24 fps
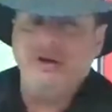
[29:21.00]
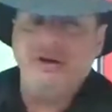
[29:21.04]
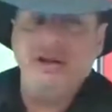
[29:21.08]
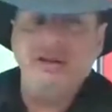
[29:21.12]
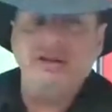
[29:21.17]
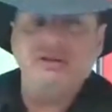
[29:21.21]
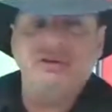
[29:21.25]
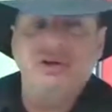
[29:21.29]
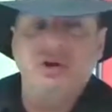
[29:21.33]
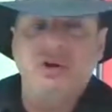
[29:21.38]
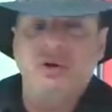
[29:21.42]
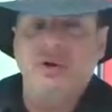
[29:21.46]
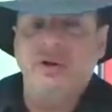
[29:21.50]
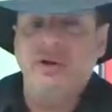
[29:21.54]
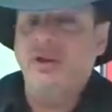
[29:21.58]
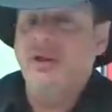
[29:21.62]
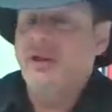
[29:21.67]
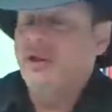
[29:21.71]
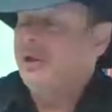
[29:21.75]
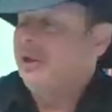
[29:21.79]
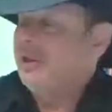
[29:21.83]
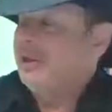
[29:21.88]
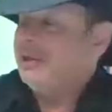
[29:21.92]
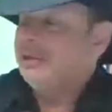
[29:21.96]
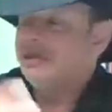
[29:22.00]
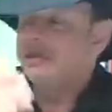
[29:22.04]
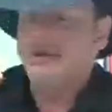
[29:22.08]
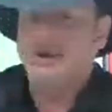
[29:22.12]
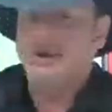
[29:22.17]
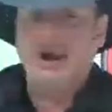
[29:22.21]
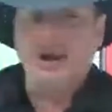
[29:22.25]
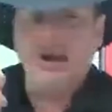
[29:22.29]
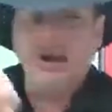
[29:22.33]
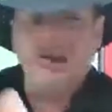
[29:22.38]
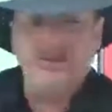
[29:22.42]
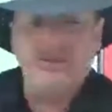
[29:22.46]
day's going.
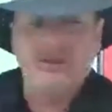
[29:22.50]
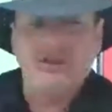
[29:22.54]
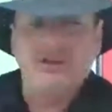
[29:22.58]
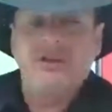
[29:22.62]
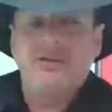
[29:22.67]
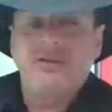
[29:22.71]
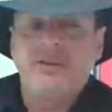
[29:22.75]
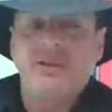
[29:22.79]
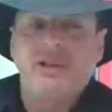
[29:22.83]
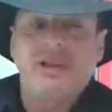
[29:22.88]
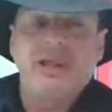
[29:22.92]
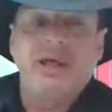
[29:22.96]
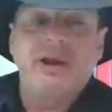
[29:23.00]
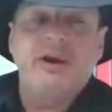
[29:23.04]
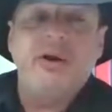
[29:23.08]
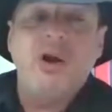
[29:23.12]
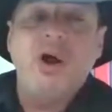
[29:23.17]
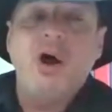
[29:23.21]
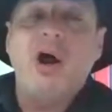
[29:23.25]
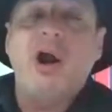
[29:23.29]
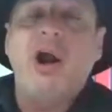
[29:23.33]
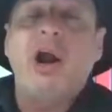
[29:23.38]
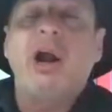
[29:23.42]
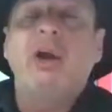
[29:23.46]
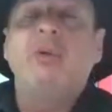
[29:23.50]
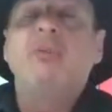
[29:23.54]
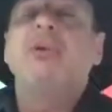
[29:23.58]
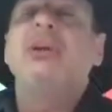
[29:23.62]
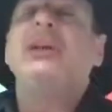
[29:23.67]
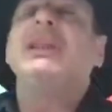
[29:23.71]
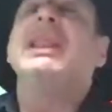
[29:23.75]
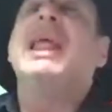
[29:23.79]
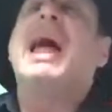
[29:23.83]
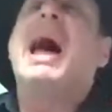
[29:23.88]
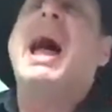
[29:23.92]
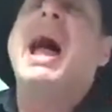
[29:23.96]
Try on the letter R.
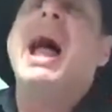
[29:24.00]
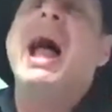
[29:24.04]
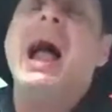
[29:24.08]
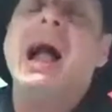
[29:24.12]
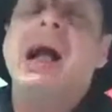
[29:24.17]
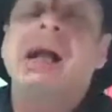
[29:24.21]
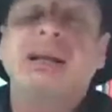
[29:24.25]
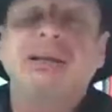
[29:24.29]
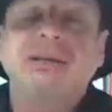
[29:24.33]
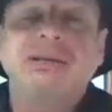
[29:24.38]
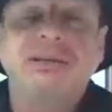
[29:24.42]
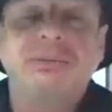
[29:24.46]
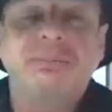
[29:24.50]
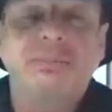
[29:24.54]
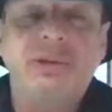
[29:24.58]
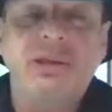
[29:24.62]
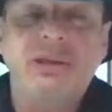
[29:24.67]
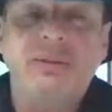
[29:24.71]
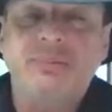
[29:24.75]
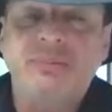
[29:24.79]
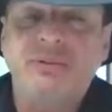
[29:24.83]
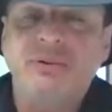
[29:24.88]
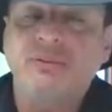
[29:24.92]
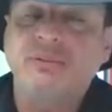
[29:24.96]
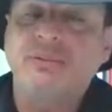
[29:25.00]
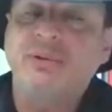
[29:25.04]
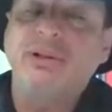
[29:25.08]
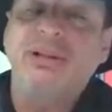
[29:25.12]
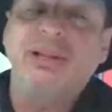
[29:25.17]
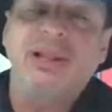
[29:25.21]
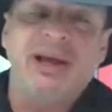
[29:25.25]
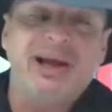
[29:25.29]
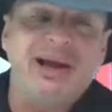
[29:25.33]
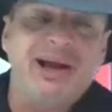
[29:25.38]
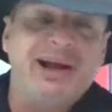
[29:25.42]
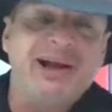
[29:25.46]
Relax, people.
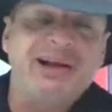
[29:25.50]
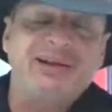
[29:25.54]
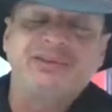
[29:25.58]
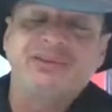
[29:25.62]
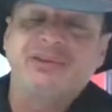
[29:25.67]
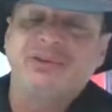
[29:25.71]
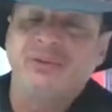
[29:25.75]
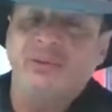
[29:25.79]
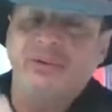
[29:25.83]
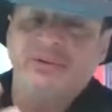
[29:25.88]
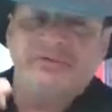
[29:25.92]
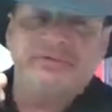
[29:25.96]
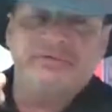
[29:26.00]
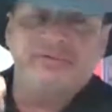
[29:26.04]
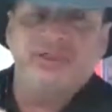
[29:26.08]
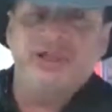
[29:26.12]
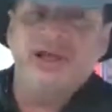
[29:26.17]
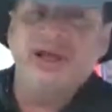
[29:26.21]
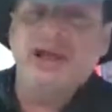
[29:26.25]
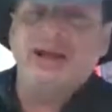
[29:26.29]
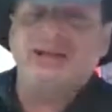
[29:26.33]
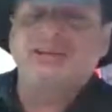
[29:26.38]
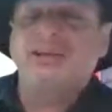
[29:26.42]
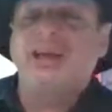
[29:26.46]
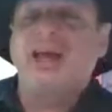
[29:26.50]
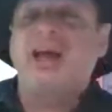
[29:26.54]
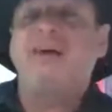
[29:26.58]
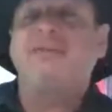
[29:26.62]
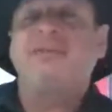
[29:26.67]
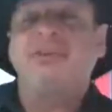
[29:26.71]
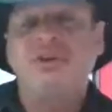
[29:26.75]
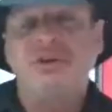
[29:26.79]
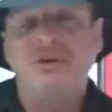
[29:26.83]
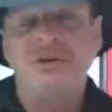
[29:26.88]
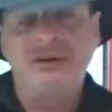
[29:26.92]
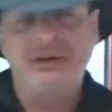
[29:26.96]
Relax. Reflect.
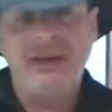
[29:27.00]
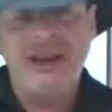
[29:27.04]
Have a good